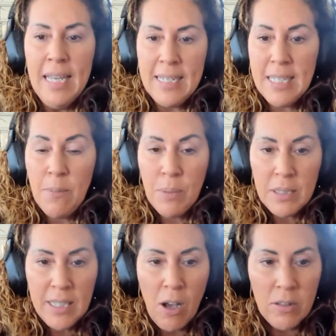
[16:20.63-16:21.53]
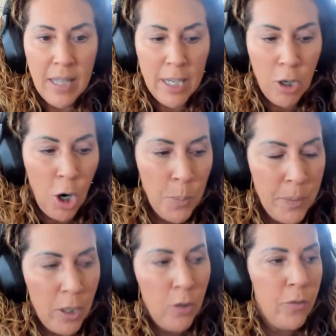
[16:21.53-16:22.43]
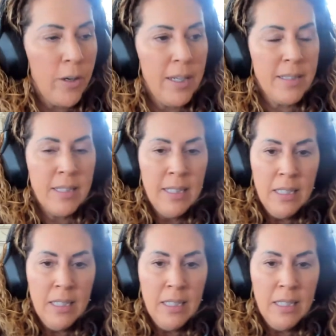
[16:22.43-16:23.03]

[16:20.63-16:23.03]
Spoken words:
And typically I'll lay a carpet over it.